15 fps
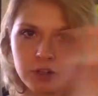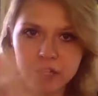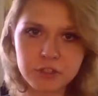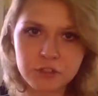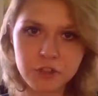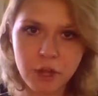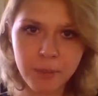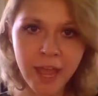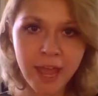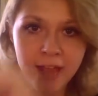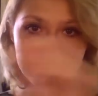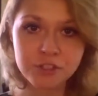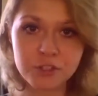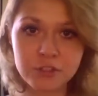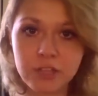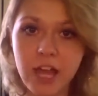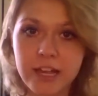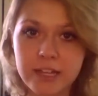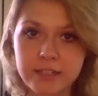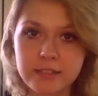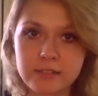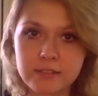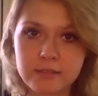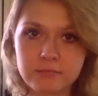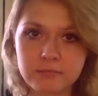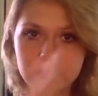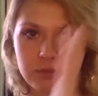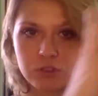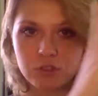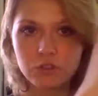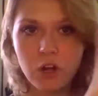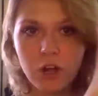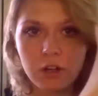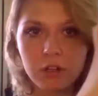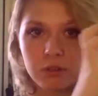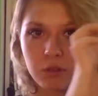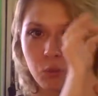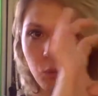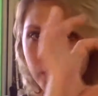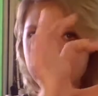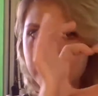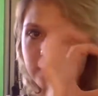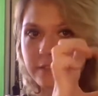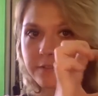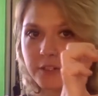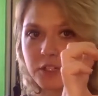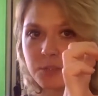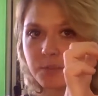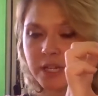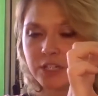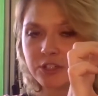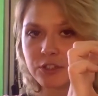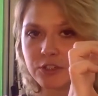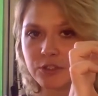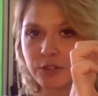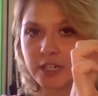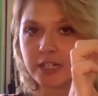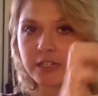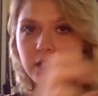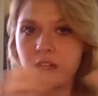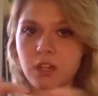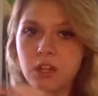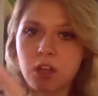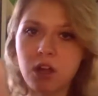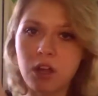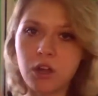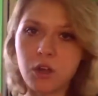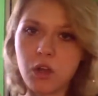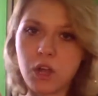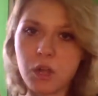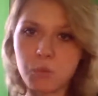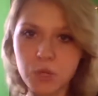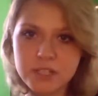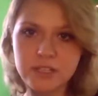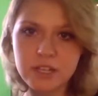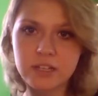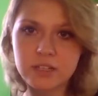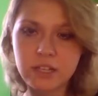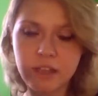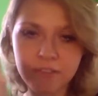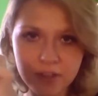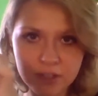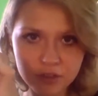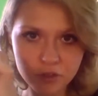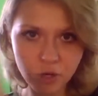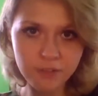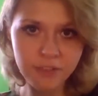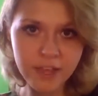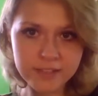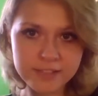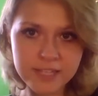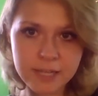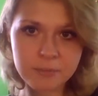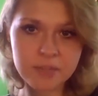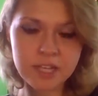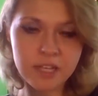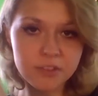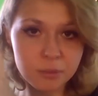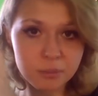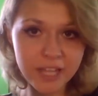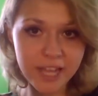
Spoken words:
try to draw past your lines. Draw what's in the first picture's grid and then draw that same thing on the